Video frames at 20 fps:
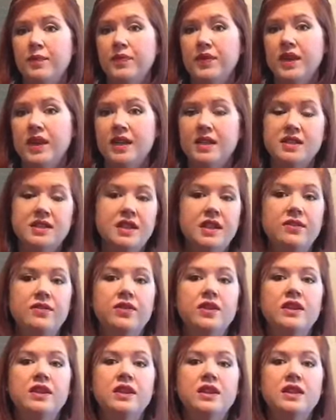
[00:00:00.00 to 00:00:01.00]
it could
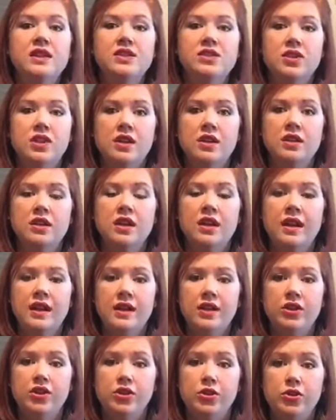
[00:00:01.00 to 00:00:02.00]
definitely start a
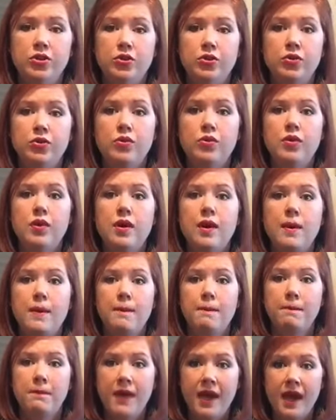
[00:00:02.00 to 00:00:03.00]
new
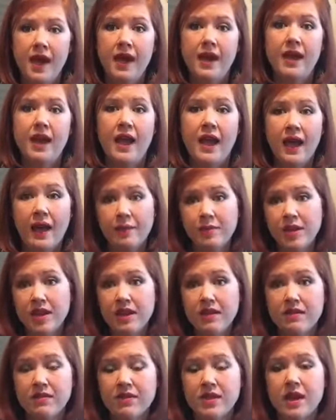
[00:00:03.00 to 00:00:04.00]
bad
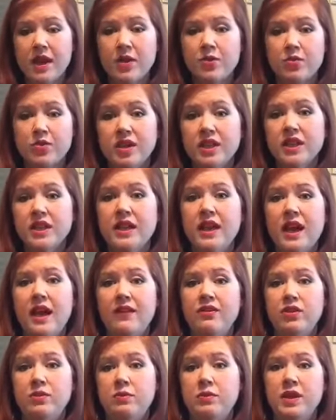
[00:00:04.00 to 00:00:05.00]
habit that I really
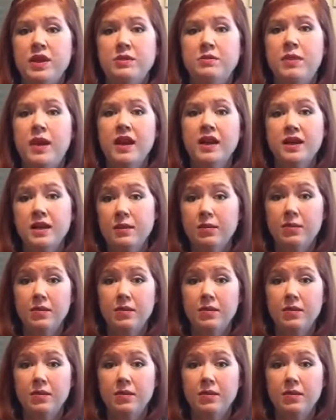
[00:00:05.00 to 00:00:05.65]
haven't picked back